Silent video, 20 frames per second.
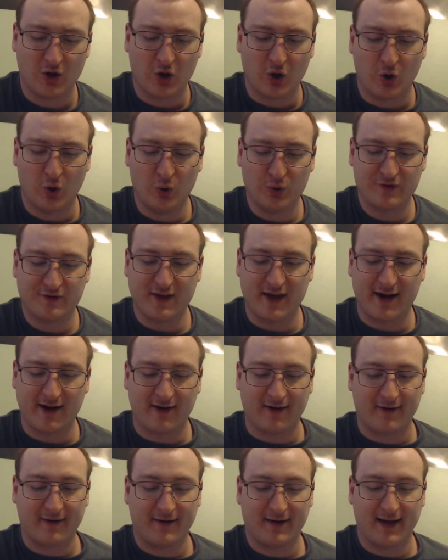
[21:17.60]
Who's
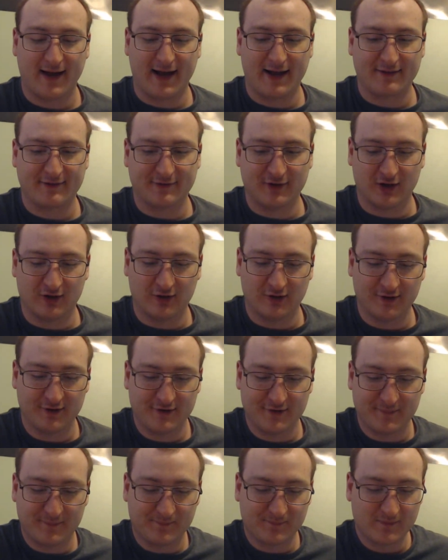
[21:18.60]
there? asked
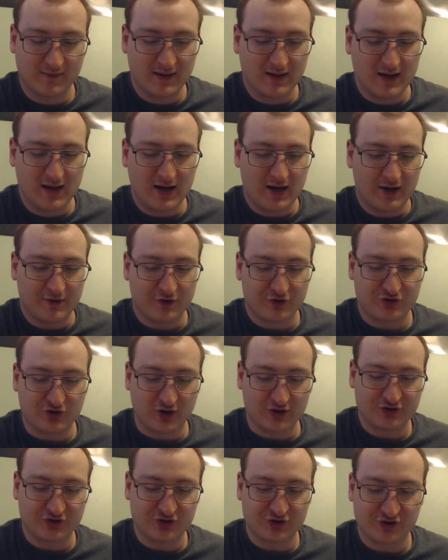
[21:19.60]
Douglas. The
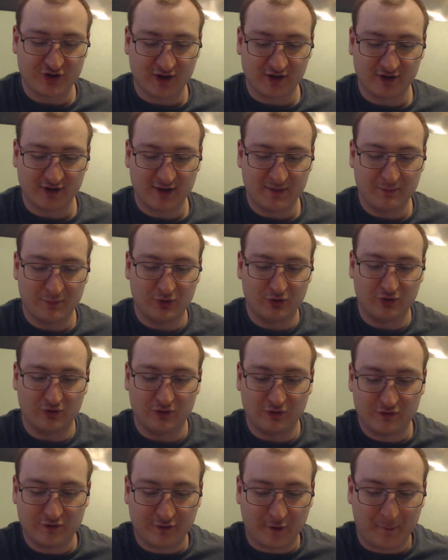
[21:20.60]
structure suddenly
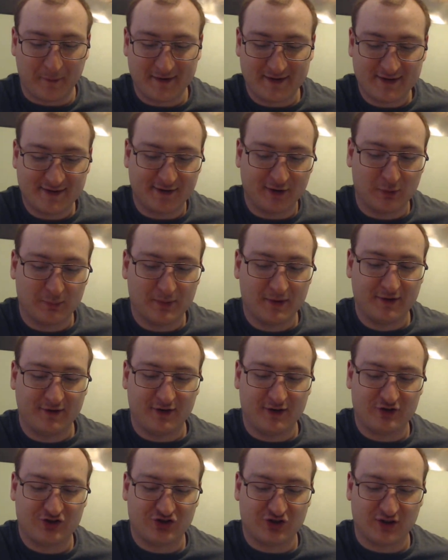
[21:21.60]
moved from its still
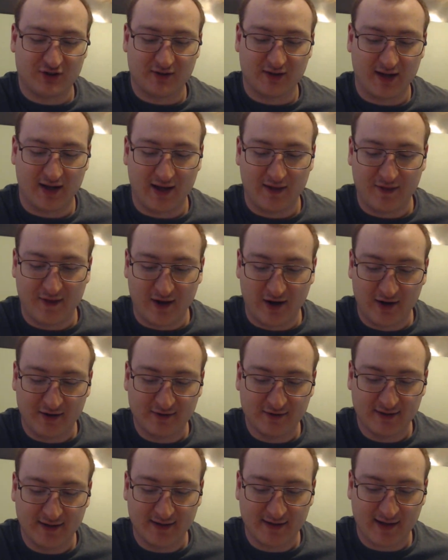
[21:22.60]
position in the
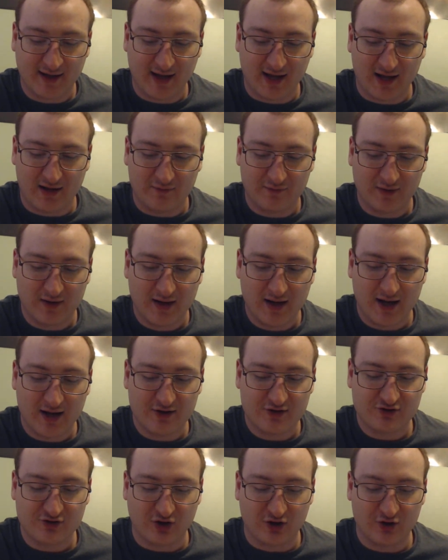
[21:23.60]
unlit cave and
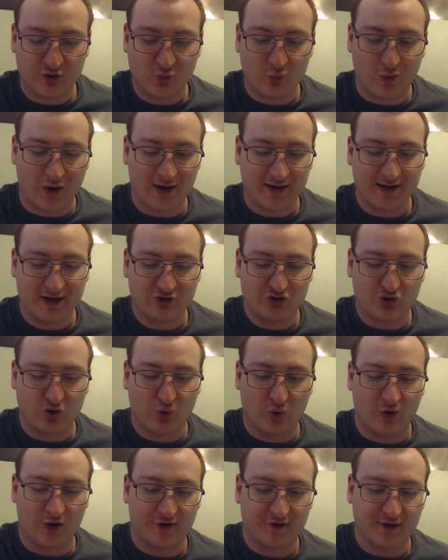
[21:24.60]
started walking
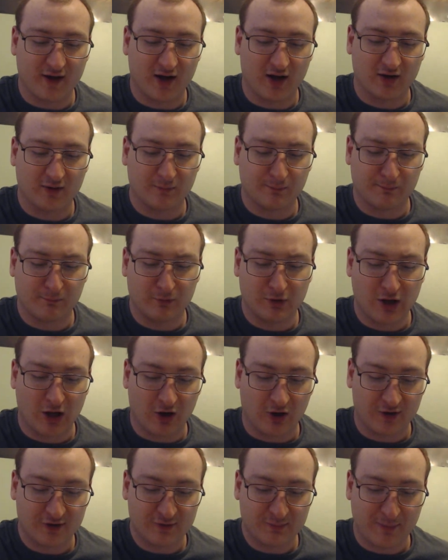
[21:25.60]
towards a
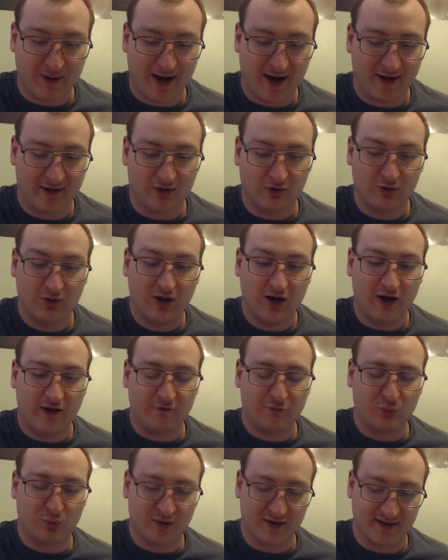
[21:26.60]
large pile of
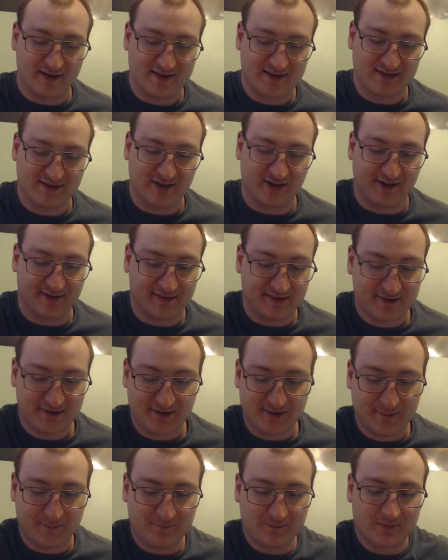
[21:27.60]
wooden
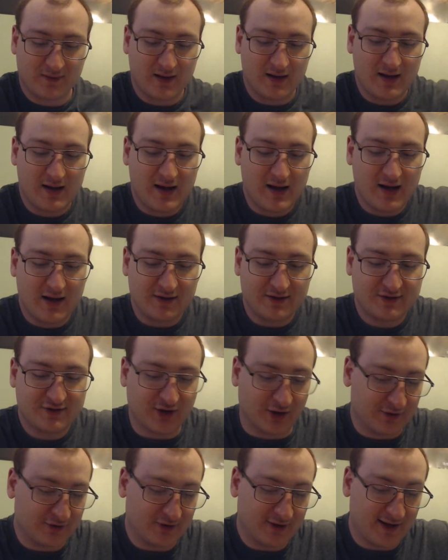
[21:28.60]
sticks.
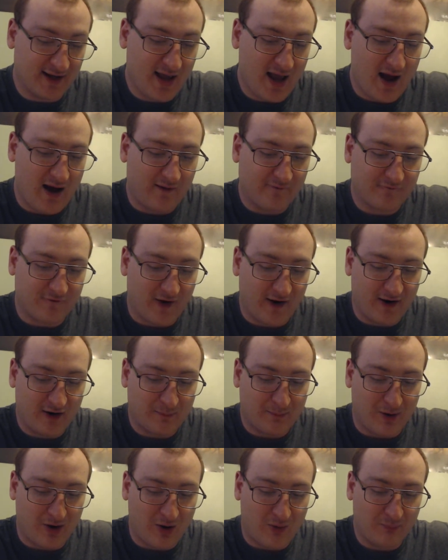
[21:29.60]
Suddenly a
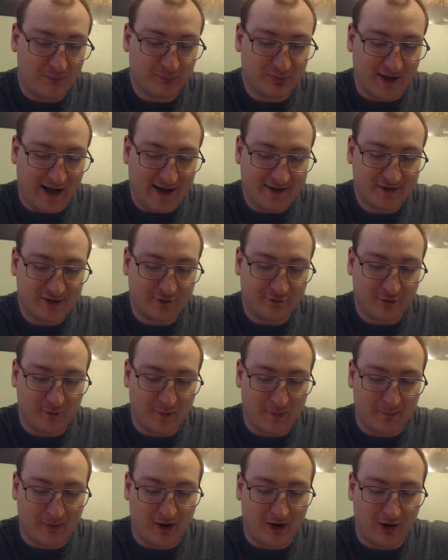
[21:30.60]
fireball blasted from
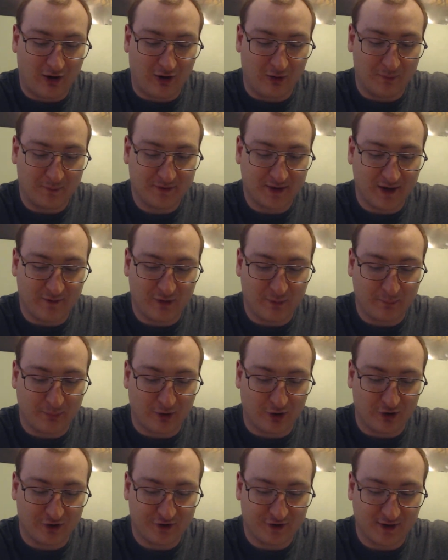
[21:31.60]
the palms of the
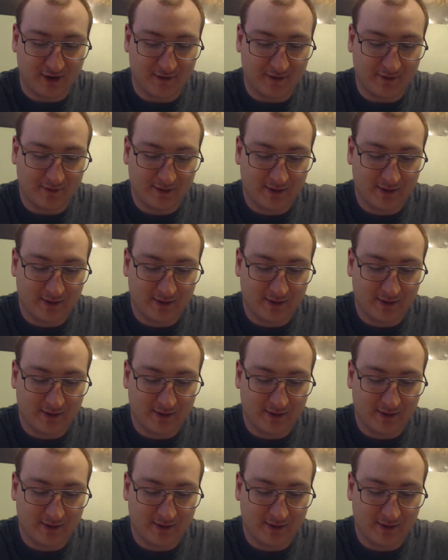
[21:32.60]
person